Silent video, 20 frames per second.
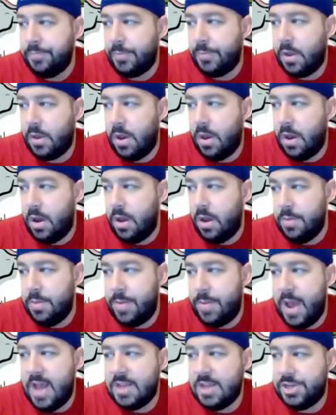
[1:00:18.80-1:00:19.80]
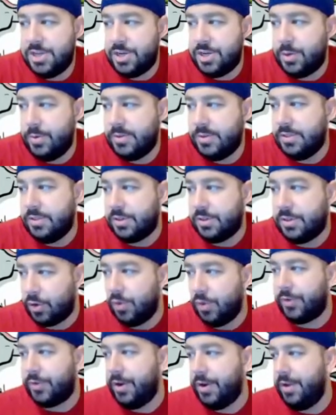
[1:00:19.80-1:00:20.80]
The passenger was his
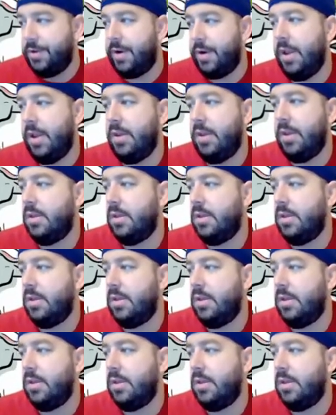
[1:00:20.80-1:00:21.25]
girlfriend, right?